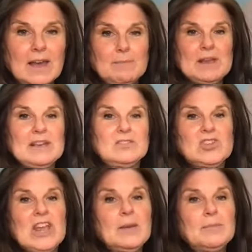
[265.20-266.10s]
Because
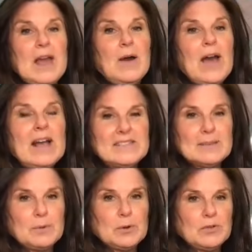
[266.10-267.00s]
Jacob now has
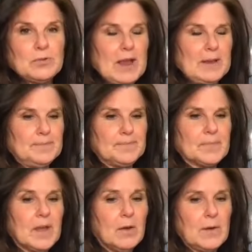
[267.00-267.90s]
the birthright.
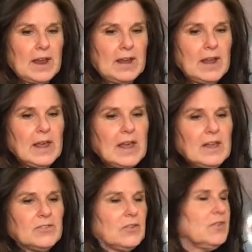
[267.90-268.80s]
All right.
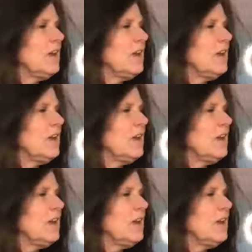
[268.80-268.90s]
So